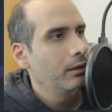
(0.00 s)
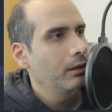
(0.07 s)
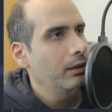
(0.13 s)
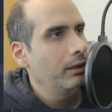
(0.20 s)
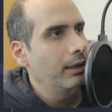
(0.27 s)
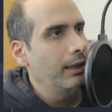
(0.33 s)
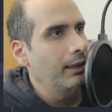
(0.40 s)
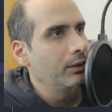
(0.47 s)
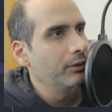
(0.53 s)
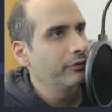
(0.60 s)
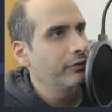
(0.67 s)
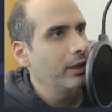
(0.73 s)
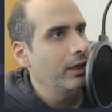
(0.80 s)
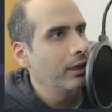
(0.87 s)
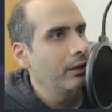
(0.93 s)
And now
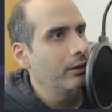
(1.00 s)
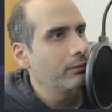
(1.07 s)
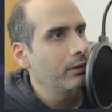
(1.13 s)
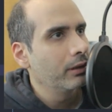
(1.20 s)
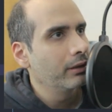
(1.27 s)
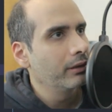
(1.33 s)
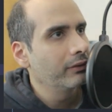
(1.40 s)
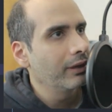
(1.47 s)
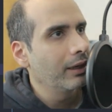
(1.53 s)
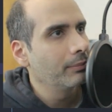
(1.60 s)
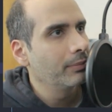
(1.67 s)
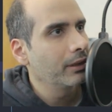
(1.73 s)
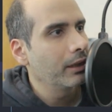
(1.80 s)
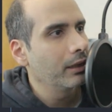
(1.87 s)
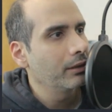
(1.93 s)
if I run this
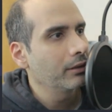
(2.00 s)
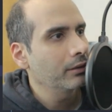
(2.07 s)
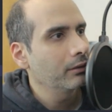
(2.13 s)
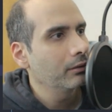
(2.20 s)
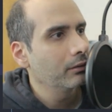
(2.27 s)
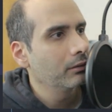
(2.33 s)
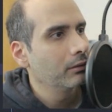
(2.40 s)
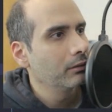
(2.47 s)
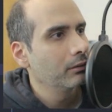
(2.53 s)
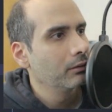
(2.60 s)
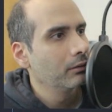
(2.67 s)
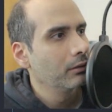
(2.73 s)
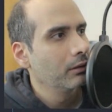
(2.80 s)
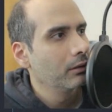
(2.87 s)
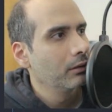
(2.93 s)
application,
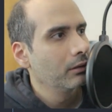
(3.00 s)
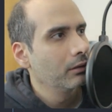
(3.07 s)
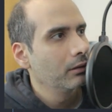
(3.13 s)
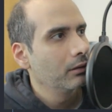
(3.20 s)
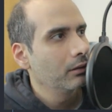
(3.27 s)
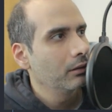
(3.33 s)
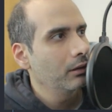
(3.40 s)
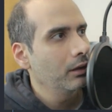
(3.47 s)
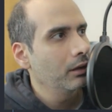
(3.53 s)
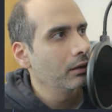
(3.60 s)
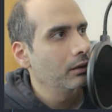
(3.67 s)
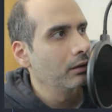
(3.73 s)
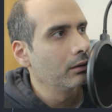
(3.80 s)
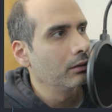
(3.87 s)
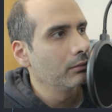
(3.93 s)

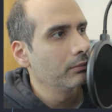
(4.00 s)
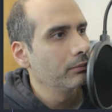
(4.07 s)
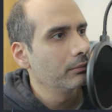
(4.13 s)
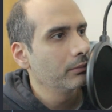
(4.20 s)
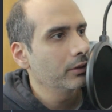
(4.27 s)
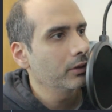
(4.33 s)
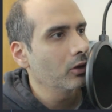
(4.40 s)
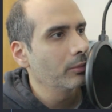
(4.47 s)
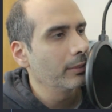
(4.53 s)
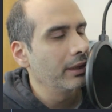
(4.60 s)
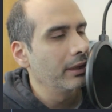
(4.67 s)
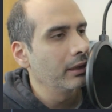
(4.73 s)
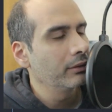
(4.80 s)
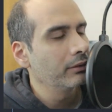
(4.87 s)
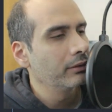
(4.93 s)
it'll show me
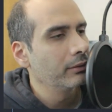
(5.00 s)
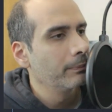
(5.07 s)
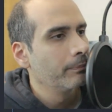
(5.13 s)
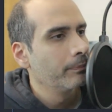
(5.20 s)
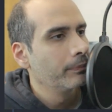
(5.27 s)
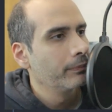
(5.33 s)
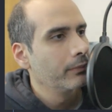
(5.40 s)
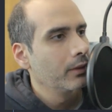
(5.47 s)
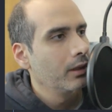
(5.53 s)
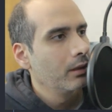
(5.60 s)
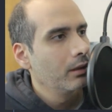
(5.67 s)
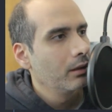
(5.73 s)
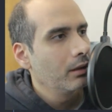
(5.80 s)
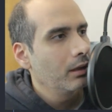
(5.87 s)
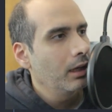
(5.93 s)
this.
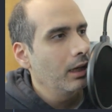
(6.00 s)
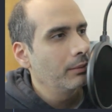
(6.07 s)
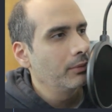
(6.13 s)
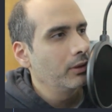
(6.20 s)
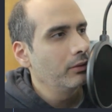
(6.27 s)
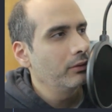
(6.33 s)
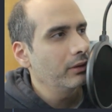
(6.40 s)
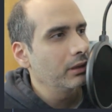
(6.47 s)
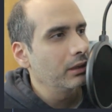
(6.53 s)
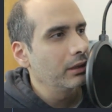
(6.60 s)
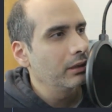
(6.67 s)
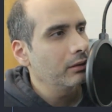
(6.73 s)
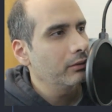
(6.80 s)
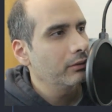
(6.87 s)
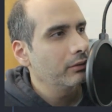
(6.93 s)
I'm using
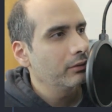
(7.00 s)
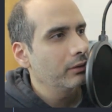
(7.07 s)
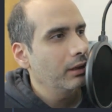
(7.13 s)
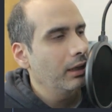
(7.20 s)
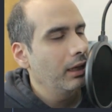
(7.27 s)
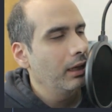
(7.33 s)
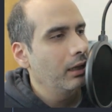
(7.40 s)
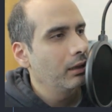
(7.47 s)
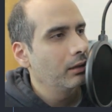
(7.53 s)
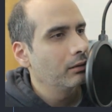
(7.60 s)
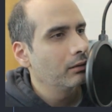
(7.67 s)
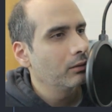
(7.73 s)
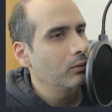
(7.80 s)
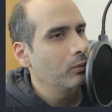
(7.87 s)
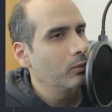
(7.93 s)
Linux, and
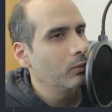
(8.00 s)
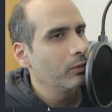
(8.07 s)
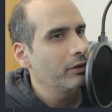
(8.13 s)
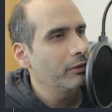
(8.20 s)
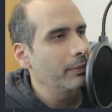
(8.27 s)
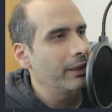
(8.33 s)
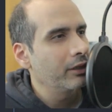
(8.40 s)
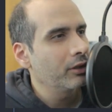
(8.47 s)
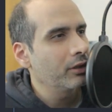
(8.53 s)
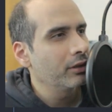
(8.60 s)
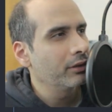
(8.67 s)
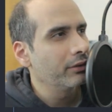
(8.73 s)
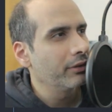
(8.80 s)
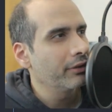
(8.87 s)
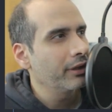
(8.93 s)
with my
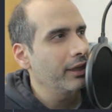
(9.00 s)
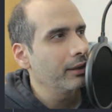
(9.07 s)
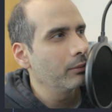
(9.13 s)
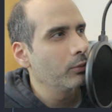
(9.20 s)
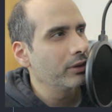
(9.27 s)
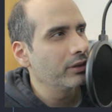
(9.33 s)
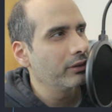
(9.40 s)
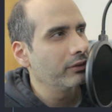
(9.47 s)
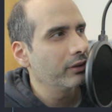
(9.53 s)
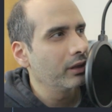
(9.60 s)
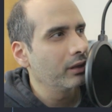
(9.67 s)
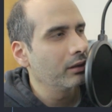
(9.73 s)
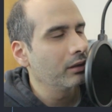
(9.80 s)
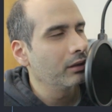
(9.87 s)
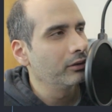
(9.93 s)
current theme, which is
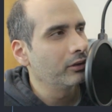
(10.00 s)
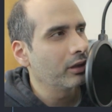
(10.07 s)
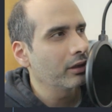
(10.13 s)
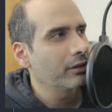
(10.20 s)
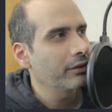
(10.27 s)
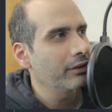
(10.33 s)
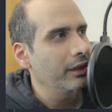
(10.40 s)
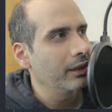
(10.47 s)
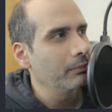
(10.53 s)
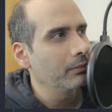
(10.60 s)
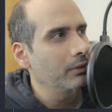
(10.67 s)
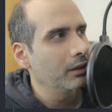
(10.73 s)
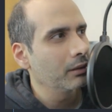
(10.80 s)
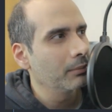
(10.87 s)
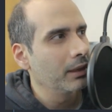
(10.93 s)
a dark theme,
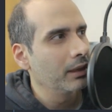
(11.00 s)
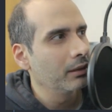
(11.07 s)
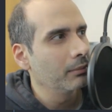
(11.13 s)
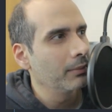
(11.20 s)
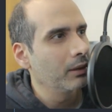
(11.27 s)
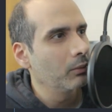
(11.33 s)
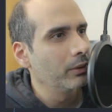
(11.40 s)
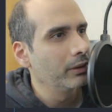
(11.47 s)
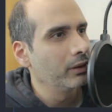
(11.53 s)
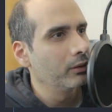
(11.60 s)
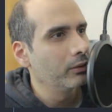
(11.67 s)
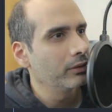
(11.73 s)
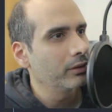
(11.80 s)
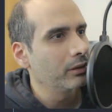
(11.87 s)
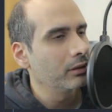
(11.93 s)
like my
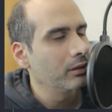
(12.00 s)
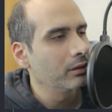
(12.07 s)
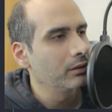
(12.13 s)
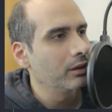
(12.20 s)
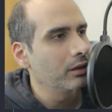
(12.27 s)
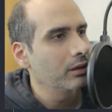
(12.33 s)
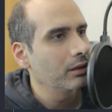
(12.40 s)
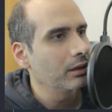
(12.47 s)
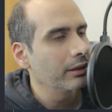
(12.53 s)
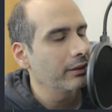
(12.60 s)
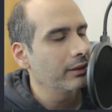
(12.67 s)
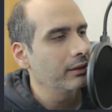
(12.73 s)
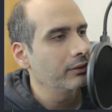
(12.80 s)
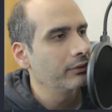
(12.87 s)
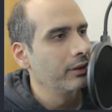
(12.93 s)
windows are dark like
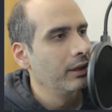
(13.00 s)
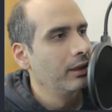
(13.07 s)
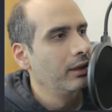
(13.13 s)
this,